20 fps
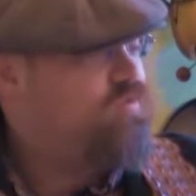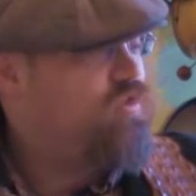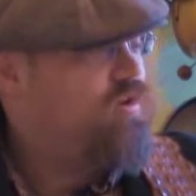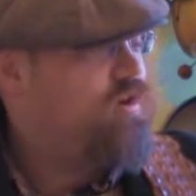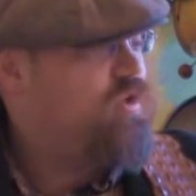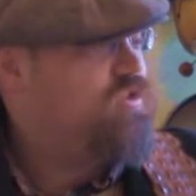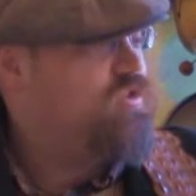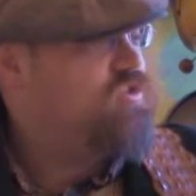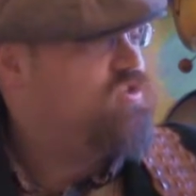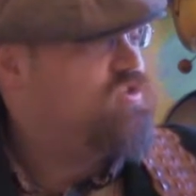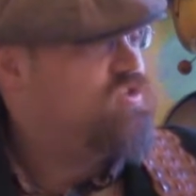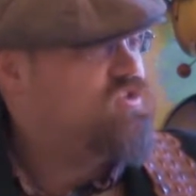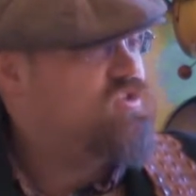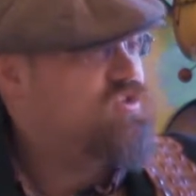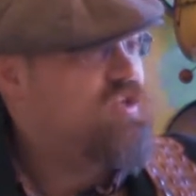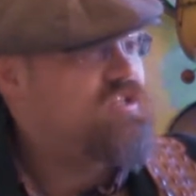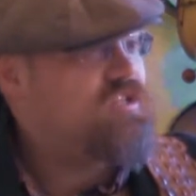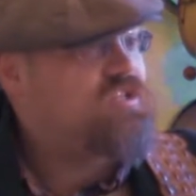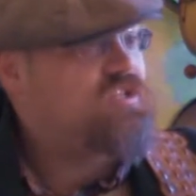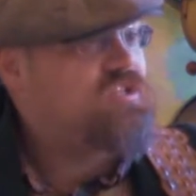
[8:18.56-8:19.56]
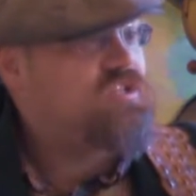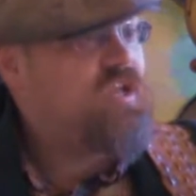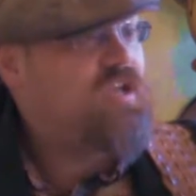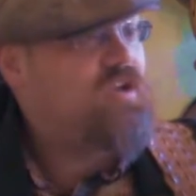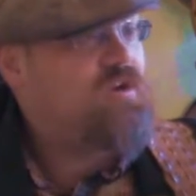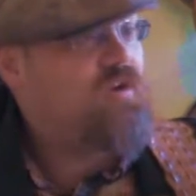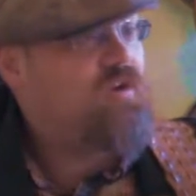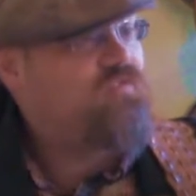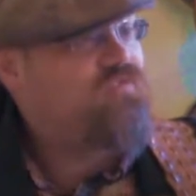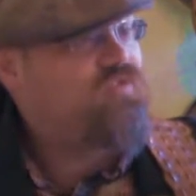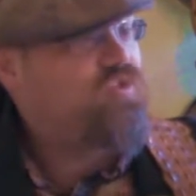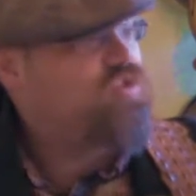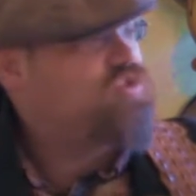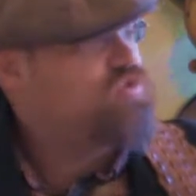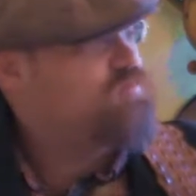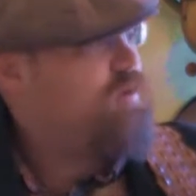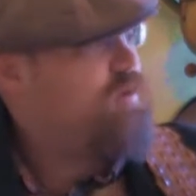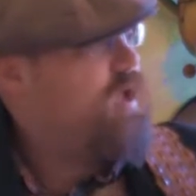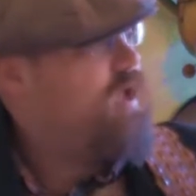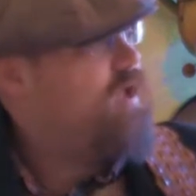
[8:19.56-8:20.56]
for instance, let's take our
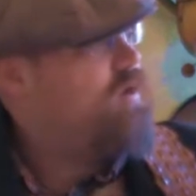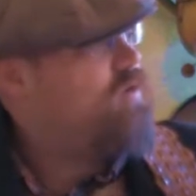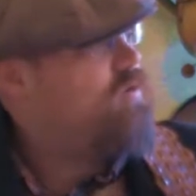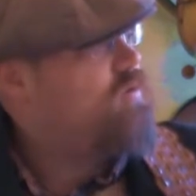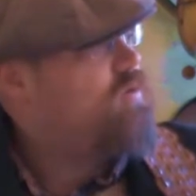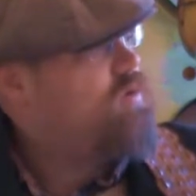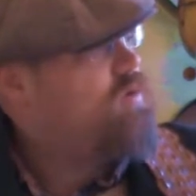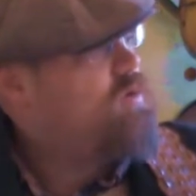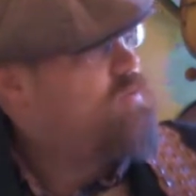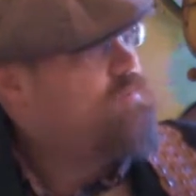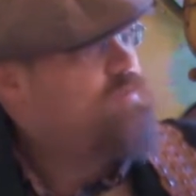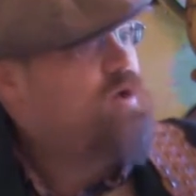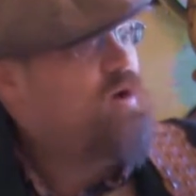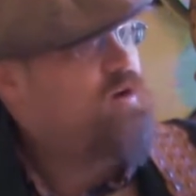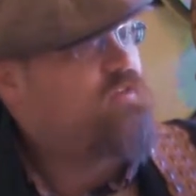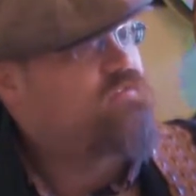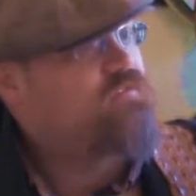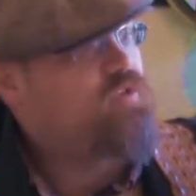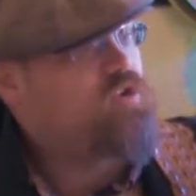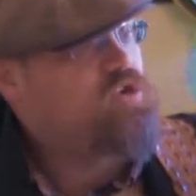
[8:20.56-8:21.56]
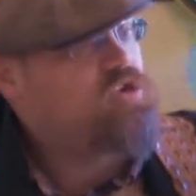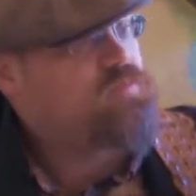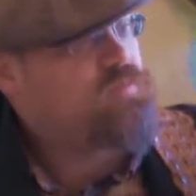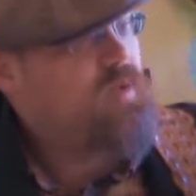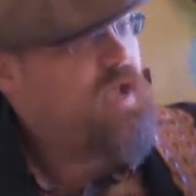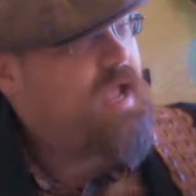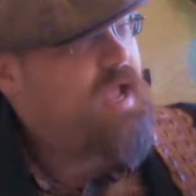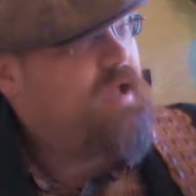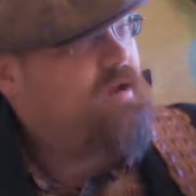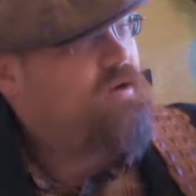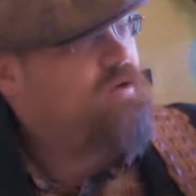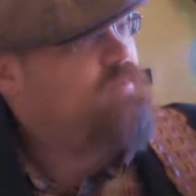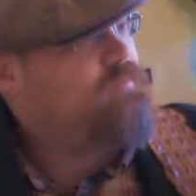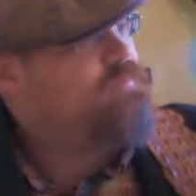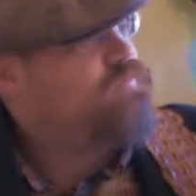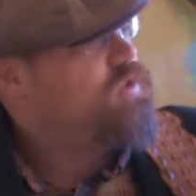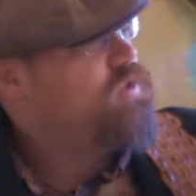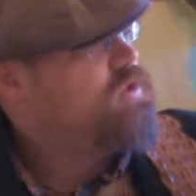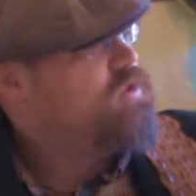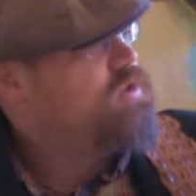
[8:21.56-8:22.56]
first pattern. Our first
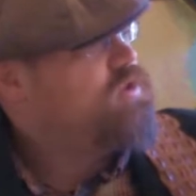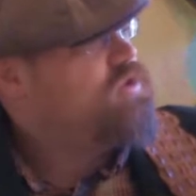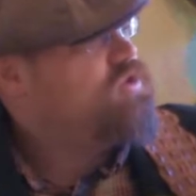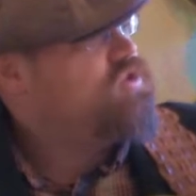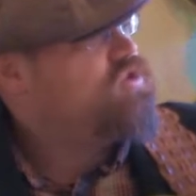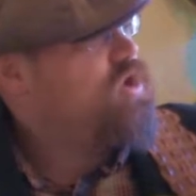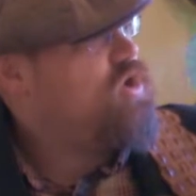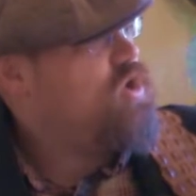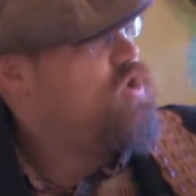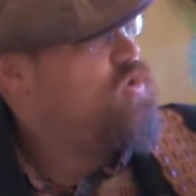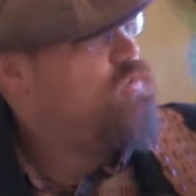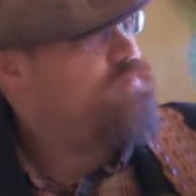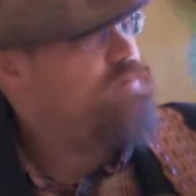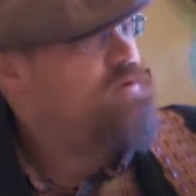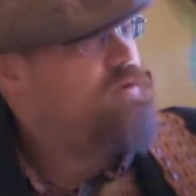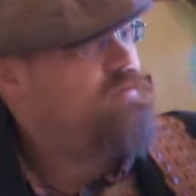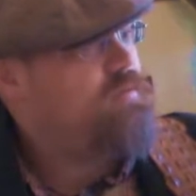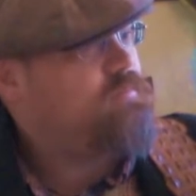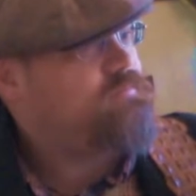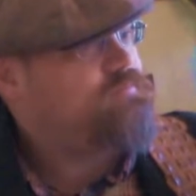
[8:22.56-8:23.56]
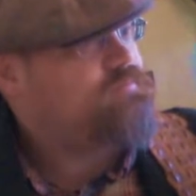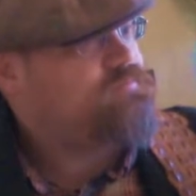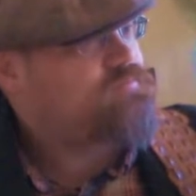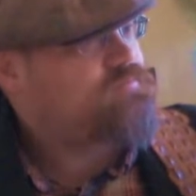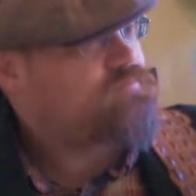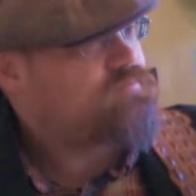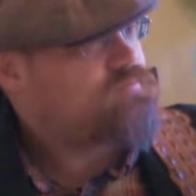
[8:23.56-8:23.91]
pattern is open,